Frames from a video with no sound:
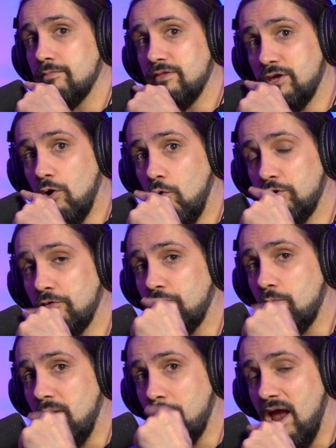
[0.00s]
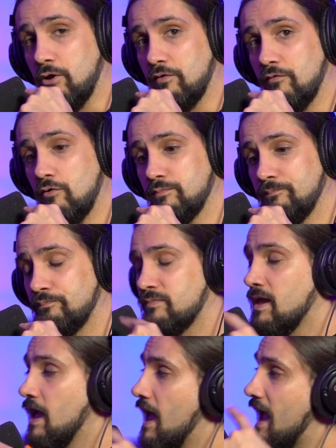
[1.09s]
the audio from my microphone
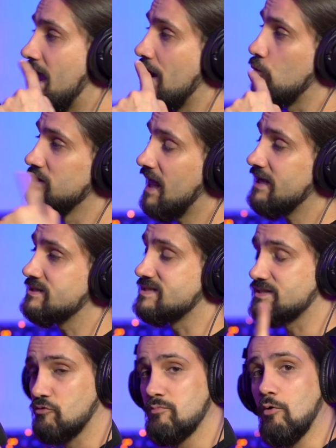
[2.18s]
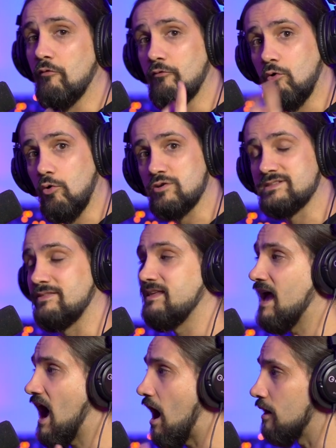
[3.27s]
and I would like to stream, of course,
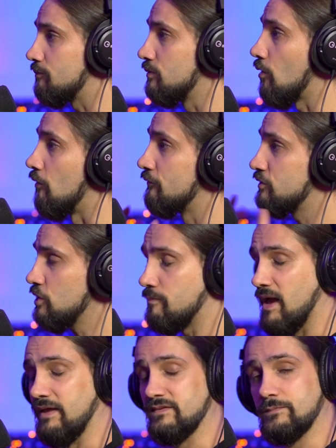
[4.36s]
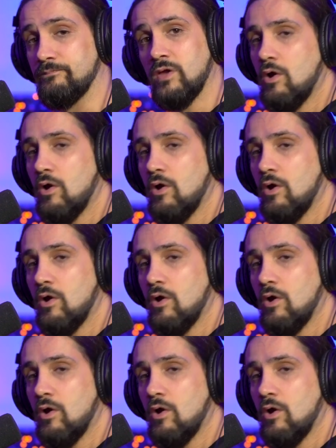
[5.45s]
the output of Cubase.